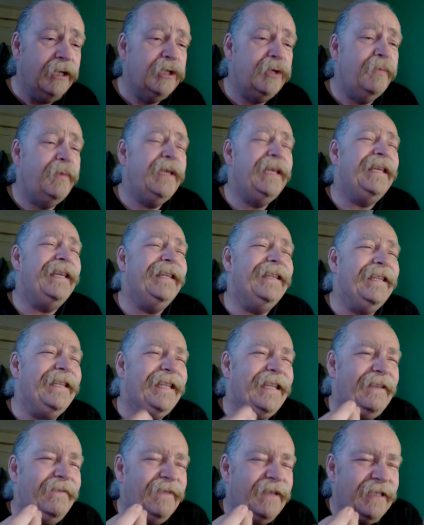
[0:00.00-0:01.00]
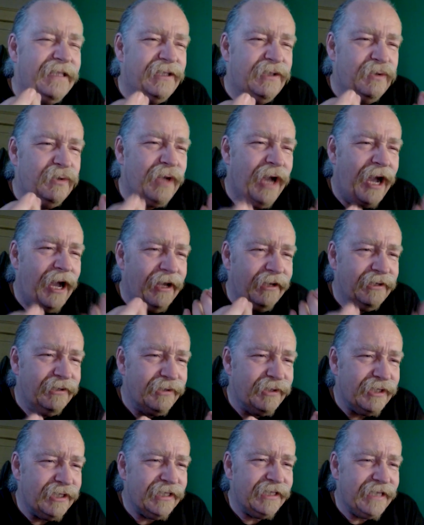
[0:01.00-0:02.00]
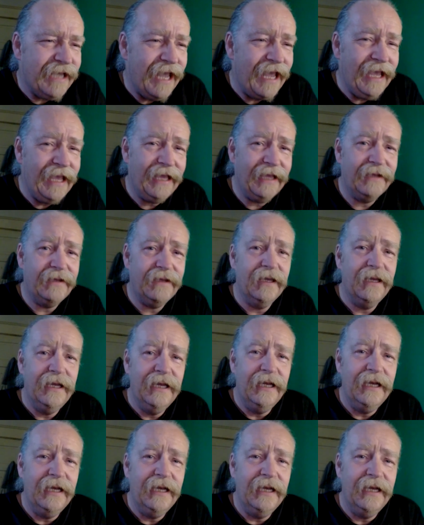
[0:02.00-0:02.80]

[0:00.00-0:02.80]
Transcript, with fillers: to begin even to understand,